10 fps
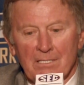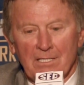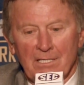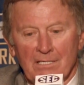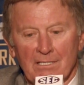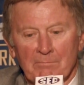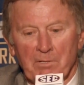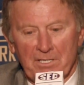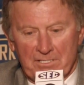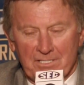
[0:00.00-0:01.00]
And the
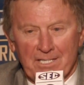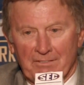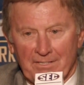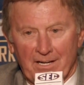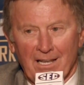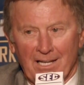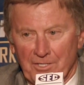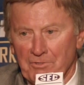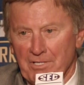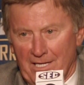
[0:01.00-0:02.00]
players at South Carolina
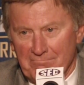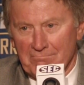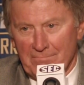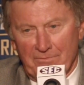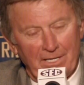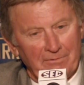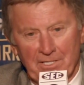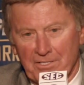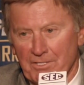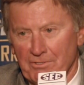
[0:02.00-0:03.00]
know that. If they ever
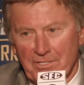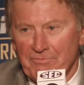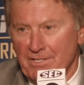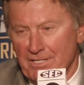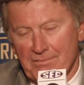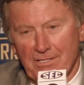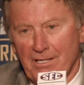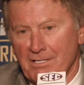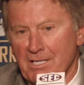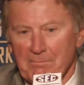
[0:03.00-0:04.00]
hit a girl, they're finished. They're
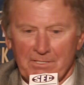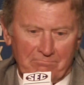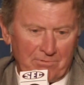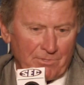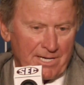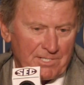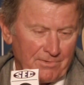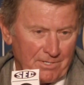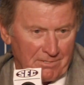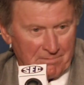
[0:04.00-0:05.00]
not coming,
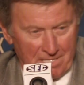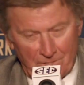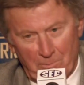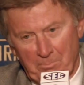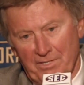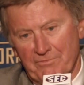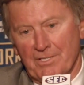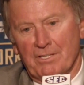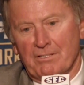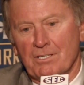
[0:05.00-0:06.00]
transfer, go play for
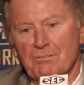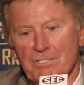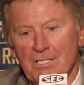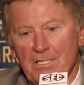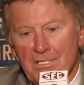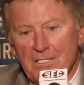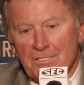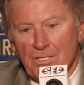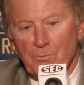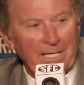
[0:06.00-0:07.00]
another coach.
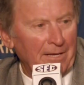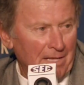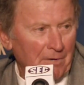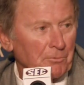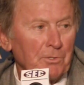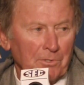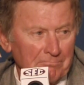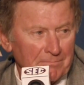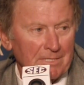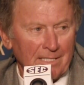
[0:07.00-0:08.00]
So we have that rule,
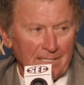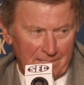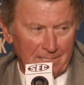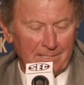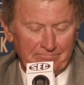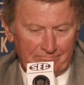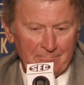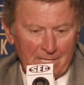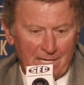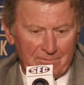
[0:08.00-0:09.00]
and uh,
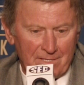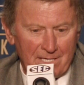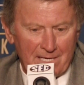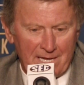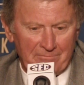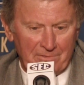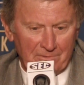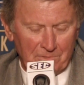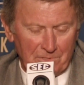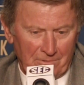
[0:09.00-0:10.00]
I think having the
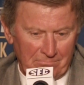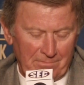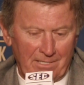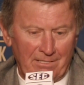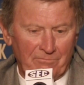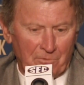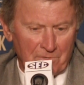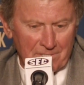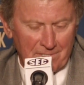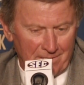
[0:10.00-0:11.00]
rule and
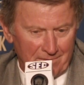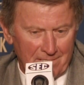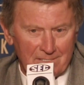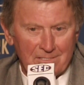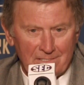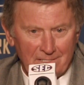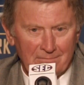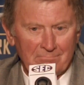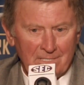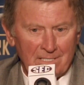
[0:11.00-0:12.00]
enforcing it has, uh,
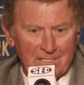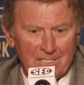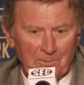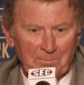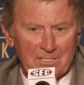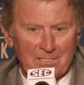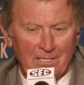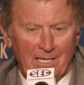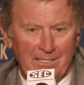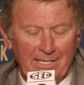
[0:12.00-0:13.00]
has helped us a
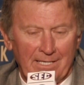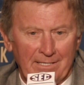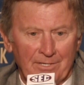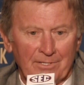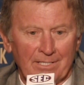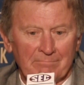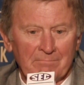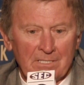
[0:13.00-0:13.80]
lot in that area